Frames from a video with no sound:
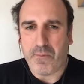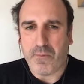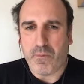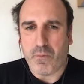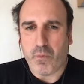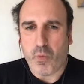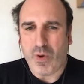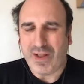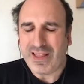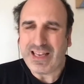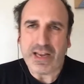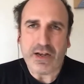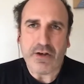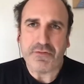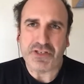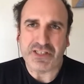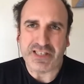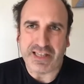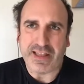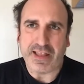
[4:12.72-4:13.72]
what kind of
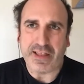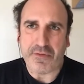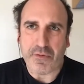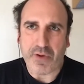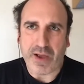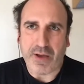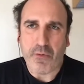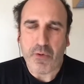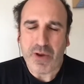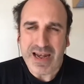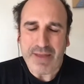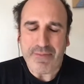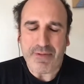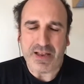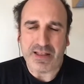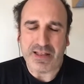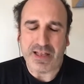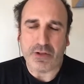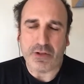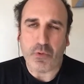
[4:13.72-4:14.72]
society are we
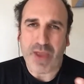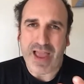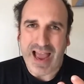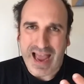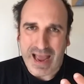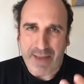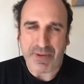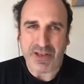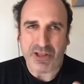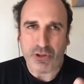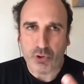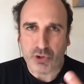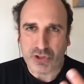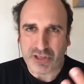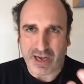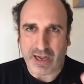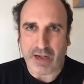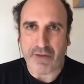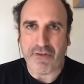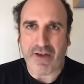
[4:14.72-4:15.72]
living that we are happy to
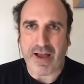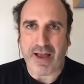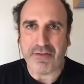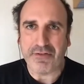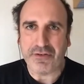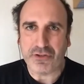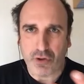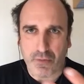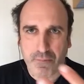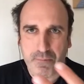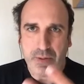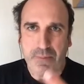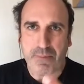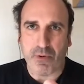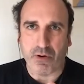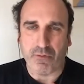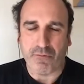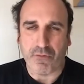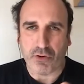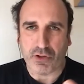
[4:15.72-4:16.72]
sacrifice some
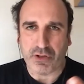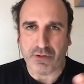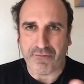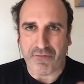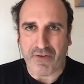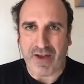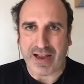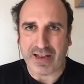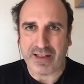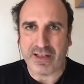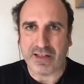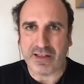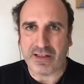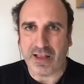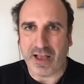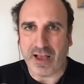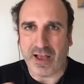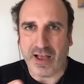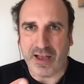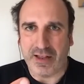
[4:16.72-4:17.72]
people for the fact that
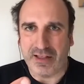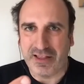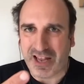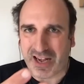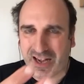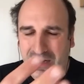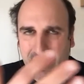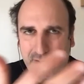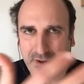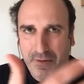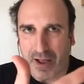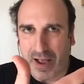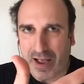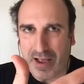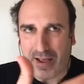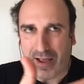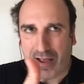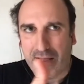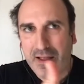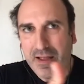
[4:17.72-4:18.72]

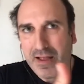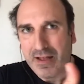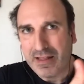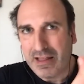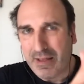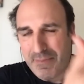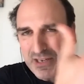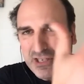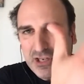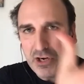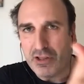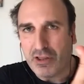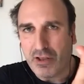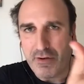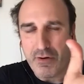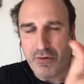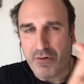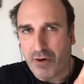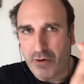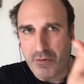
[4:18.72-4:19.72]
the majority
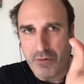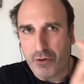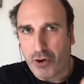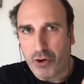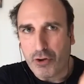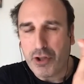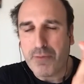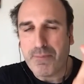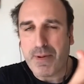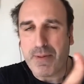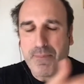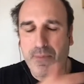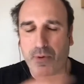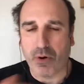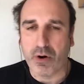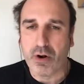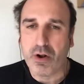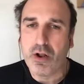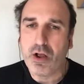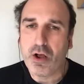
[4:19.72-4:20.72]
of other
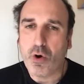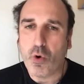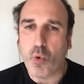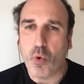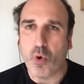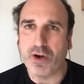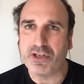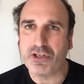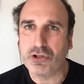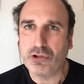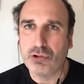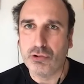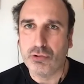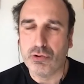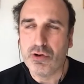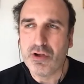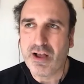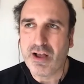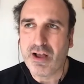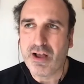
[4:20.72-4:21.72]
people wants
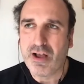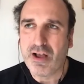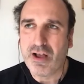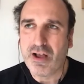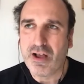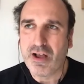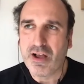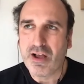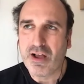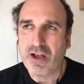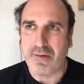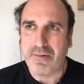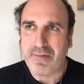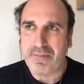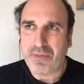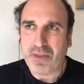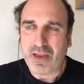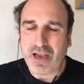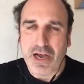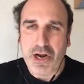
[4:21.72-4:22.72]
to have
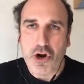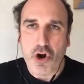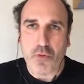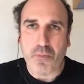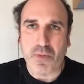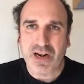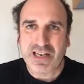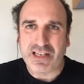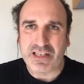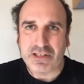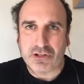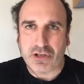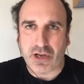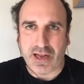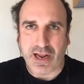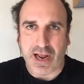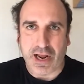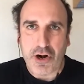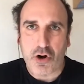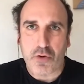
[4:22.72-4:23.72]
a
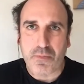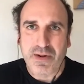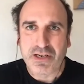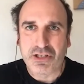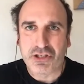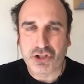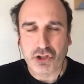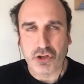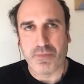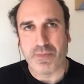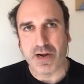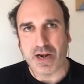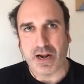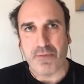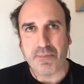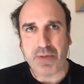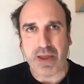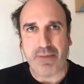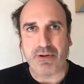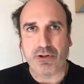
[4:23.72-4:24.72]
normal summer
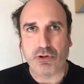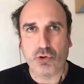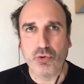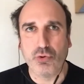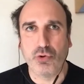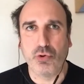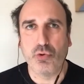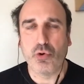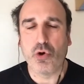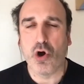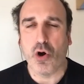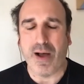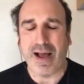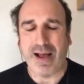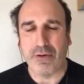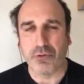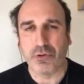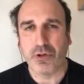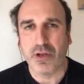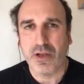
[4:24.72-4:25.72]
and be able to go
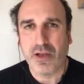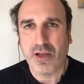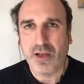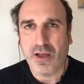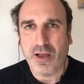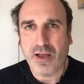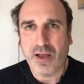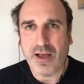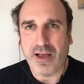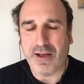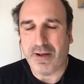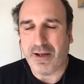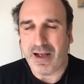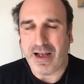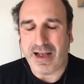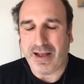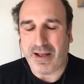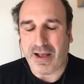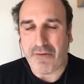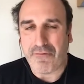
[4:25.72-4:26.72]
out?
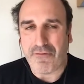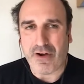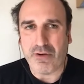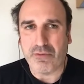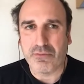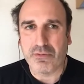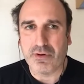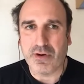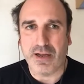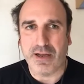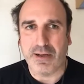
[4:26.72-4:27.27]
I found